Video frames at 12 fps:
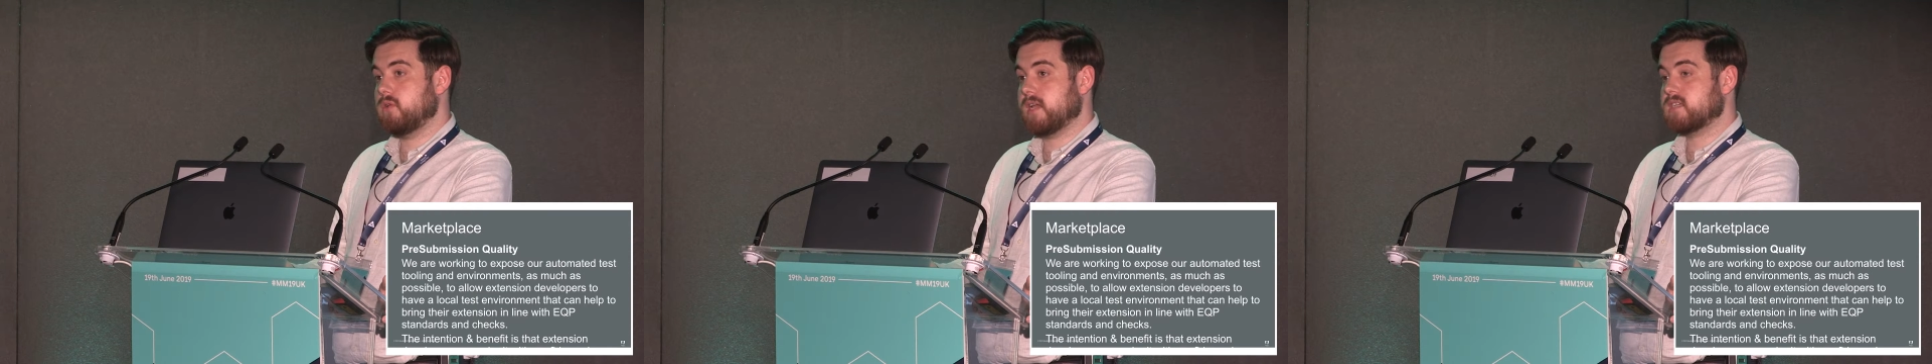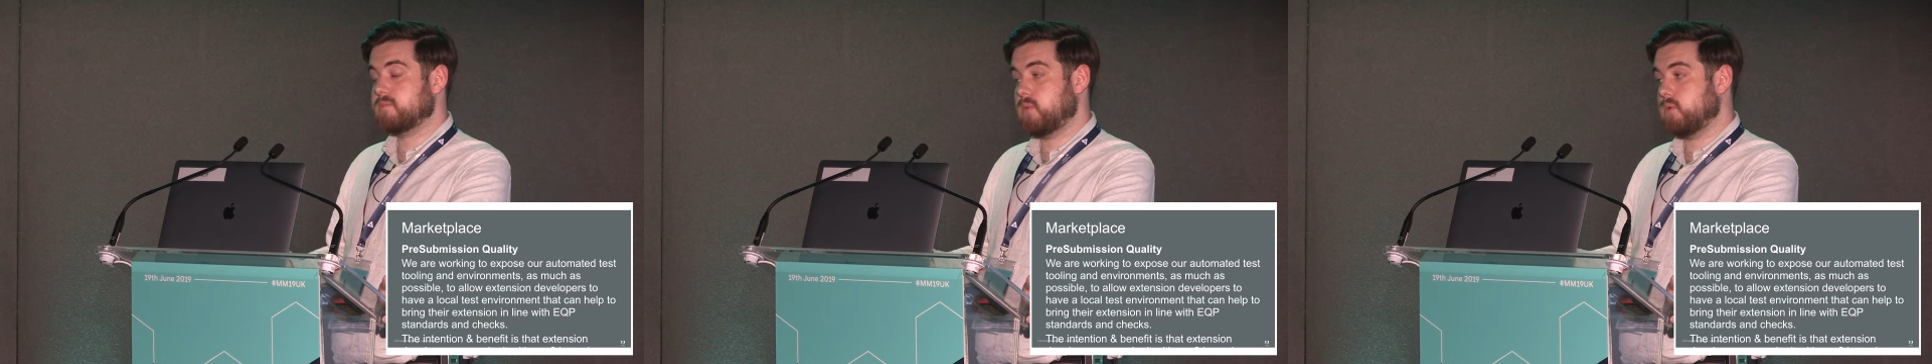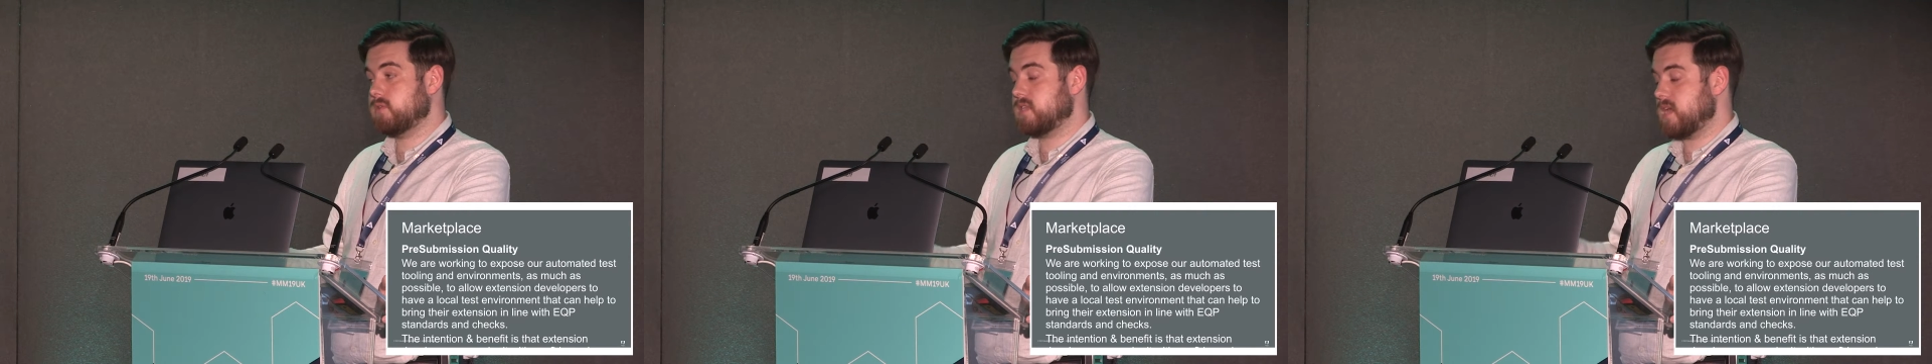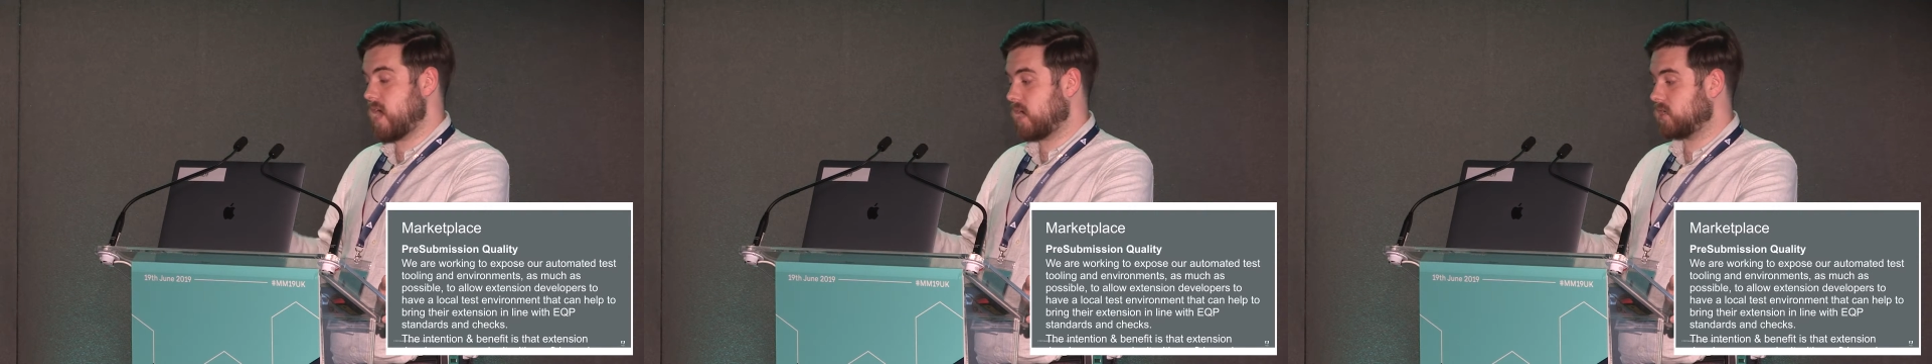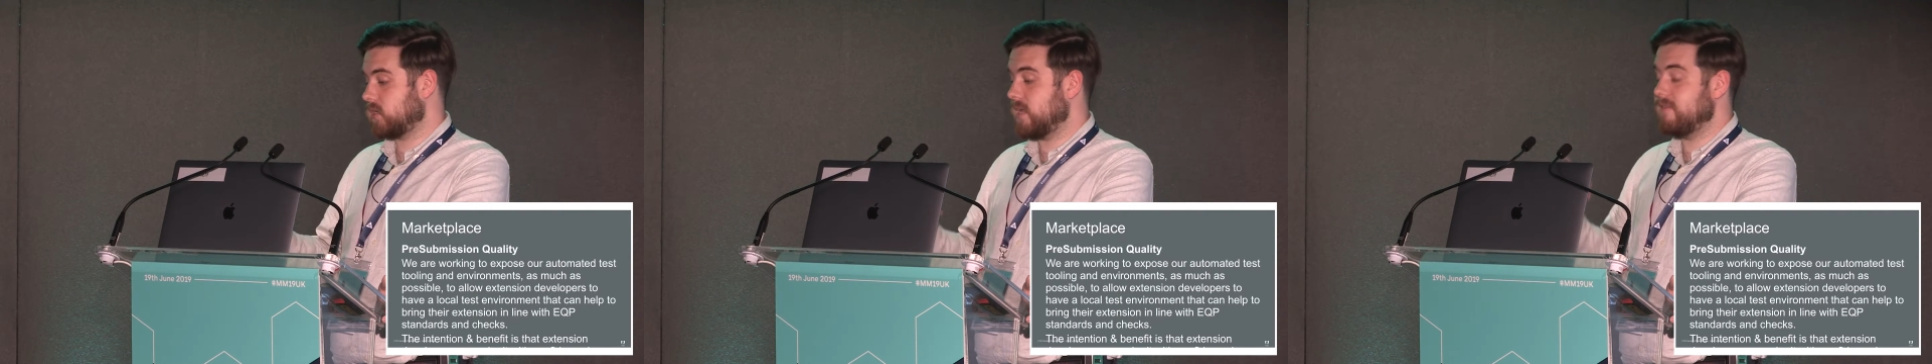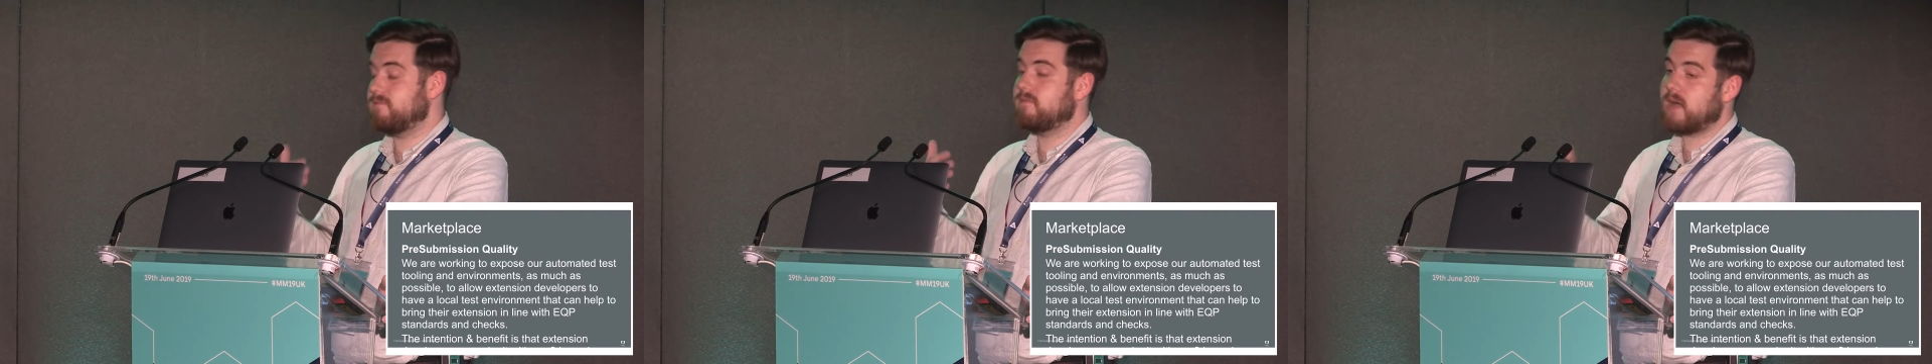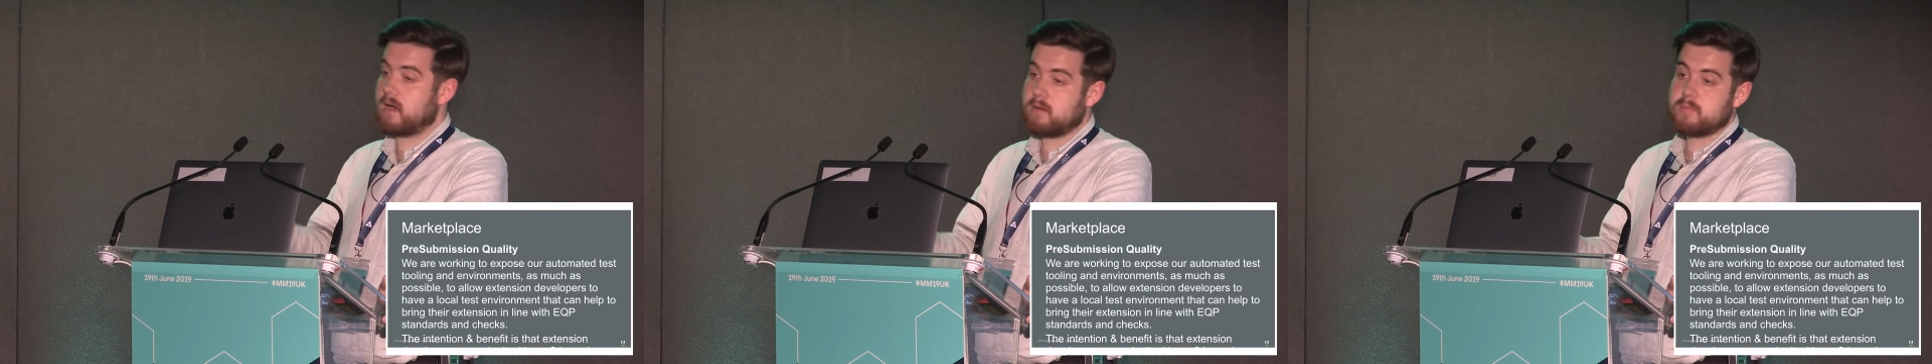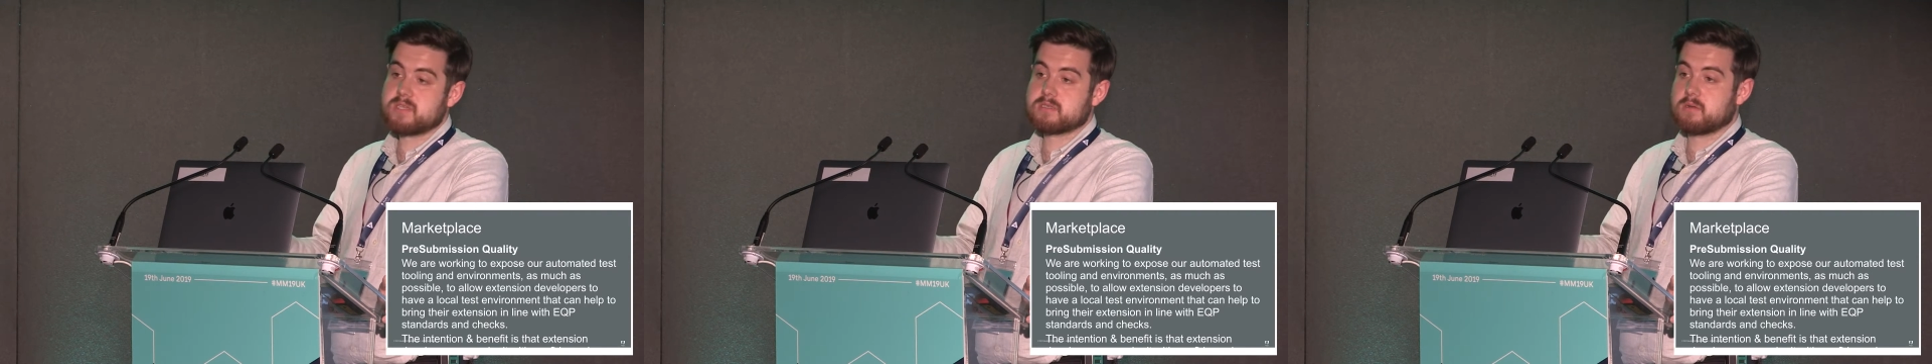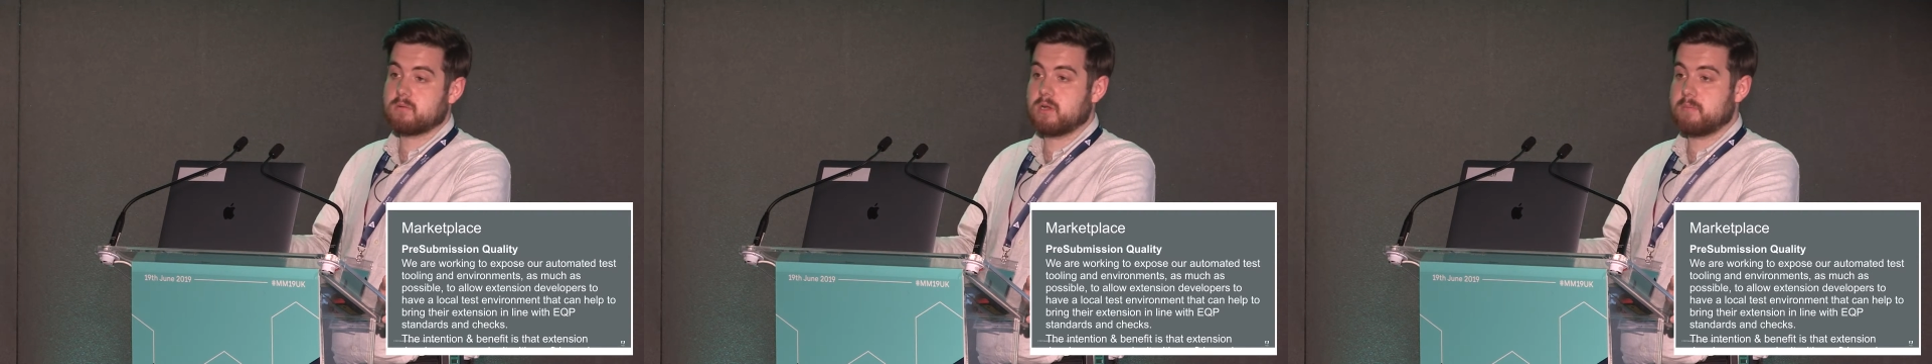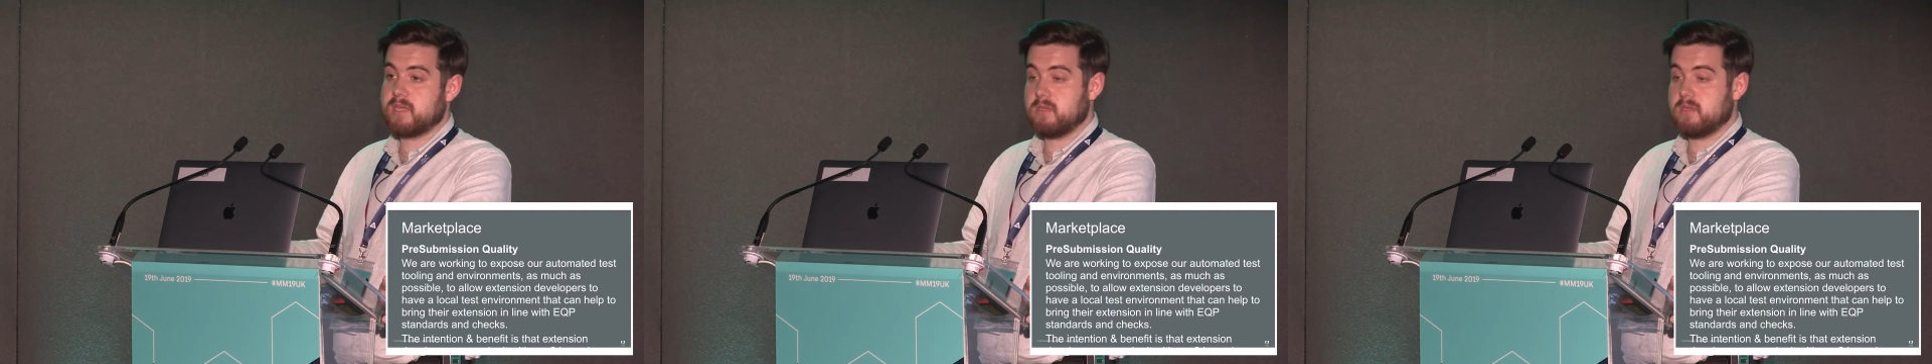expose the actual environments that we're going to be